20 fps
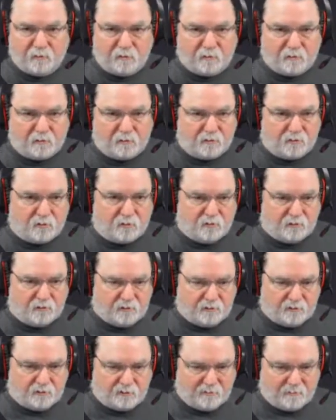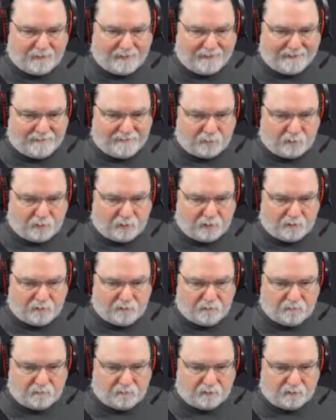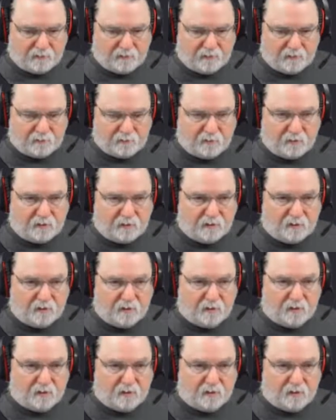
or Control Z is my friend, believe me.